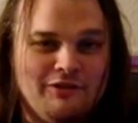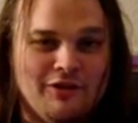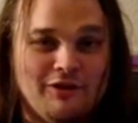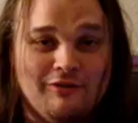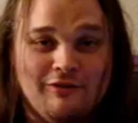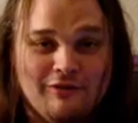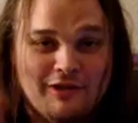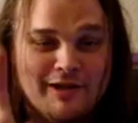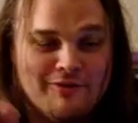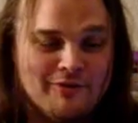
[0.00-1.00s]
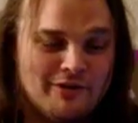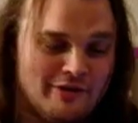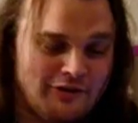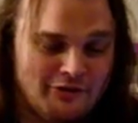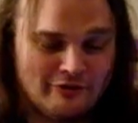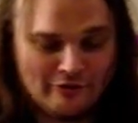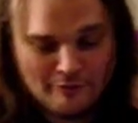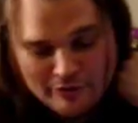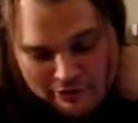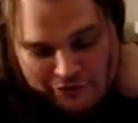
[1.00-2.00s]
So, I'm doing the
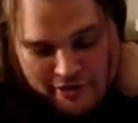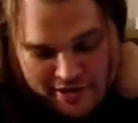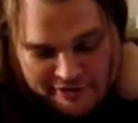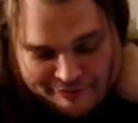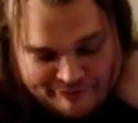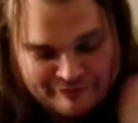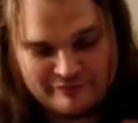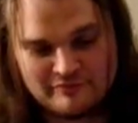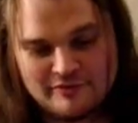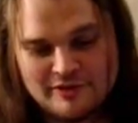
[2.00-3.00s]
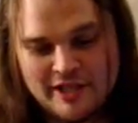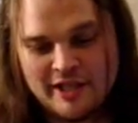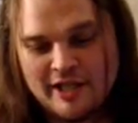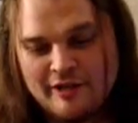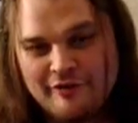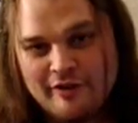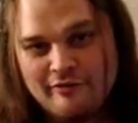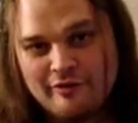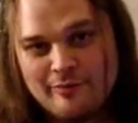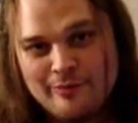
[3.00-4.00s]
superhero tag that I
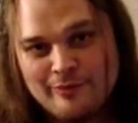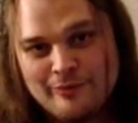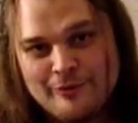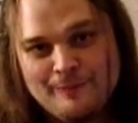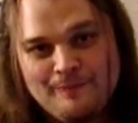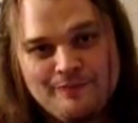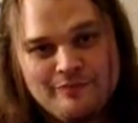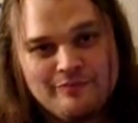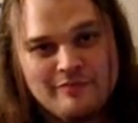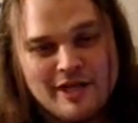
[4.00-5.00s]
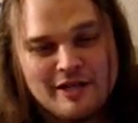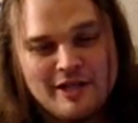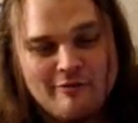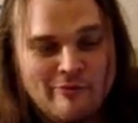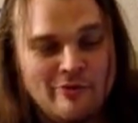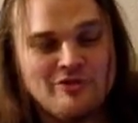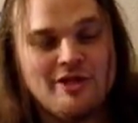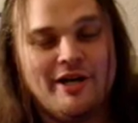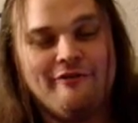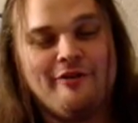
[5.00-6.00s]
found from Bookbear. I can't remember where
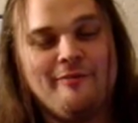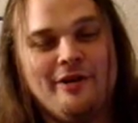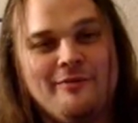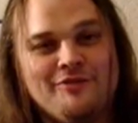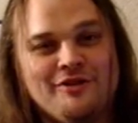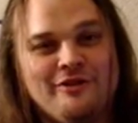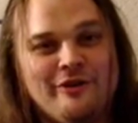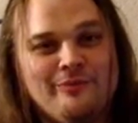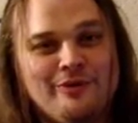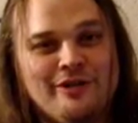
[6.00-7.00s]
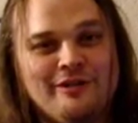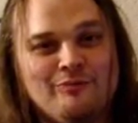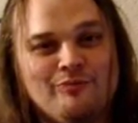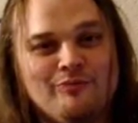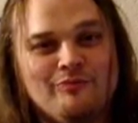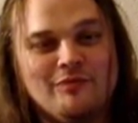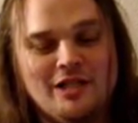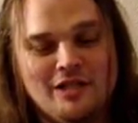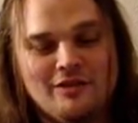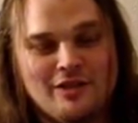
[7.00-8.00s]
she got it from, but I'm sure I'll put a
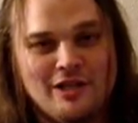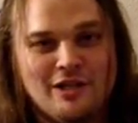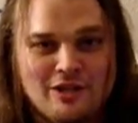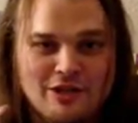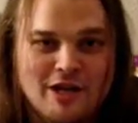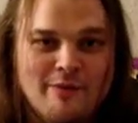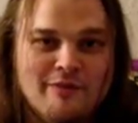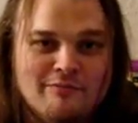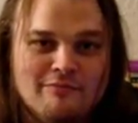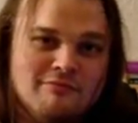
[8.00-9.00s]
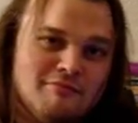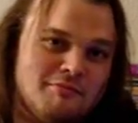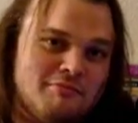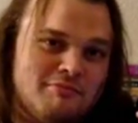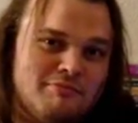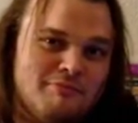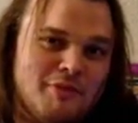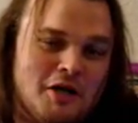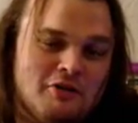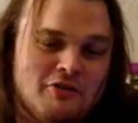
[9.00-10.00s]
link thing in the comment
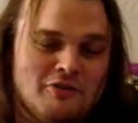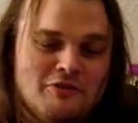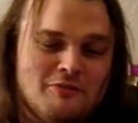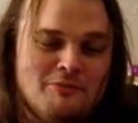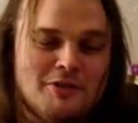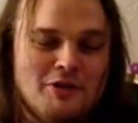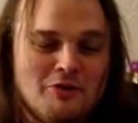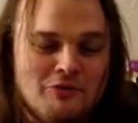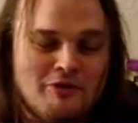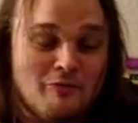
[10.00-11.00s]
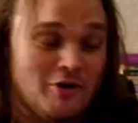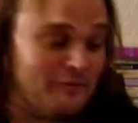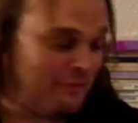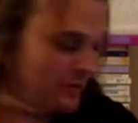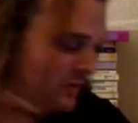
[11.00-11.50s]
box below somewhere.